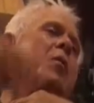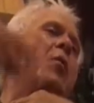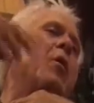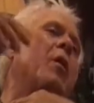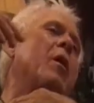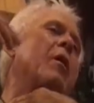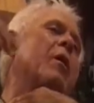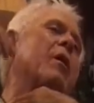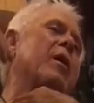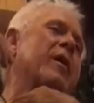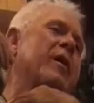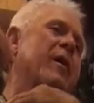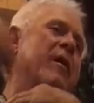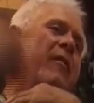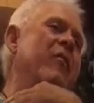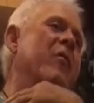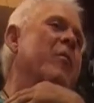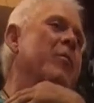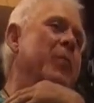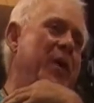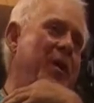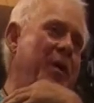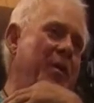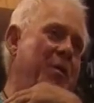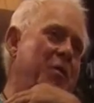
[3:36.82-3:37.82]
So our
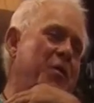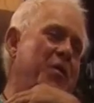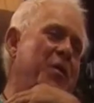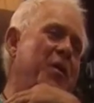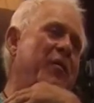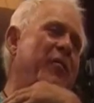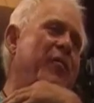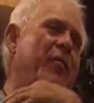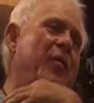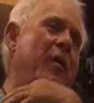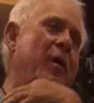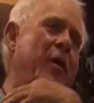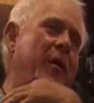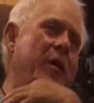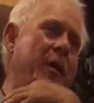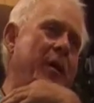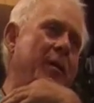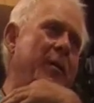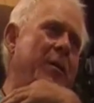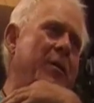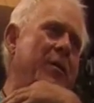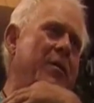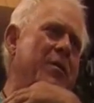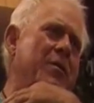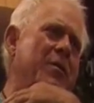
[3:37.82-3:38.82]
government is
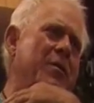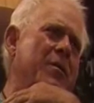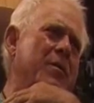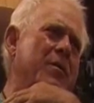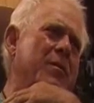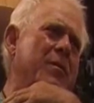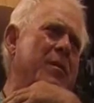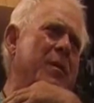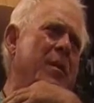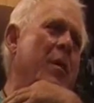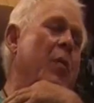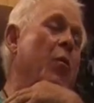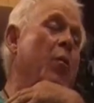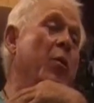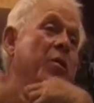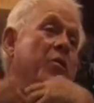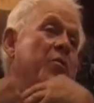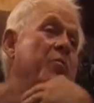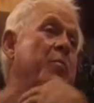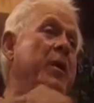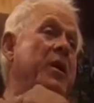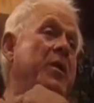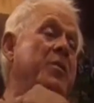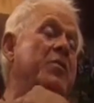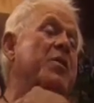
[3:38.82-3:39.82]
defrauding us,
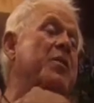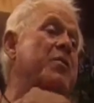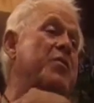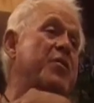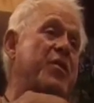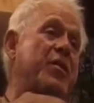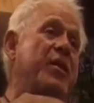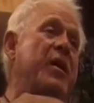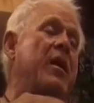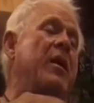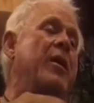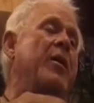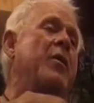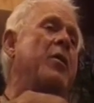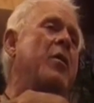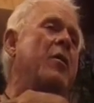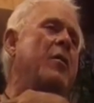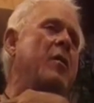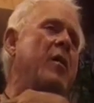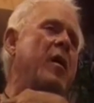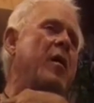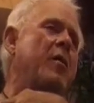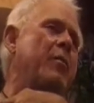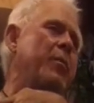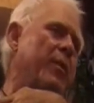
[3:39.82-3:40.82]
which means they're stealing
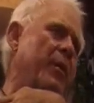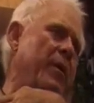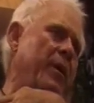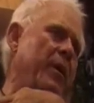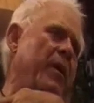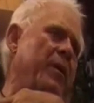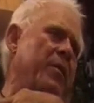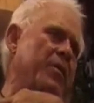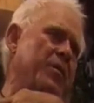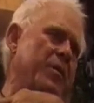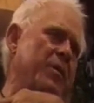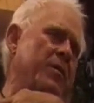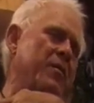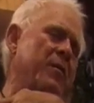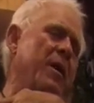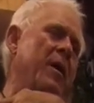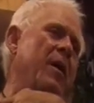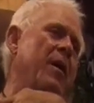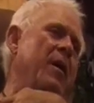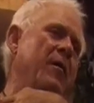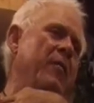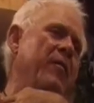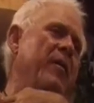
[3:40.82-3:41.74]
our labor at less than